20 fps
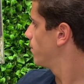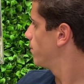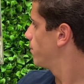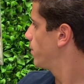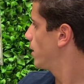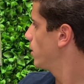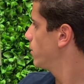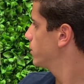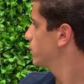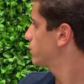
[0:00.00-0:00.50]

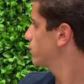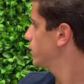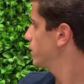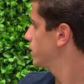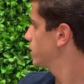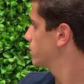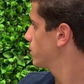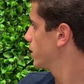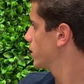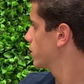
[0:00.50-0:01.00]
"Poetry
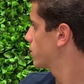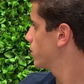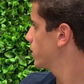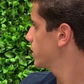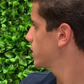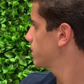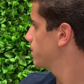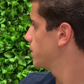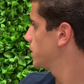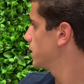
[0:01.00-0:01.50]
is when
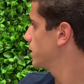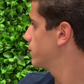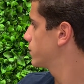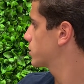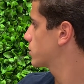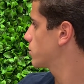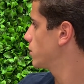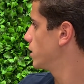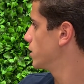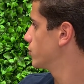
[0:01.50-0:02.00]
crisp leaves
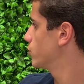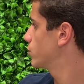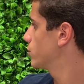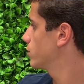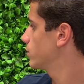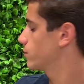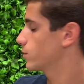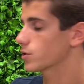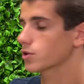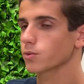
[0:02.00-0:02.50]
crunch,"
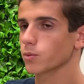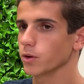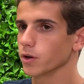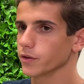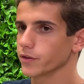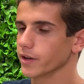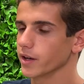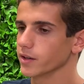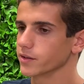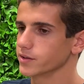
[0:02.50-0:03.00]
Squirrel
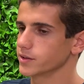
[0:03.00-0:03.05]
tells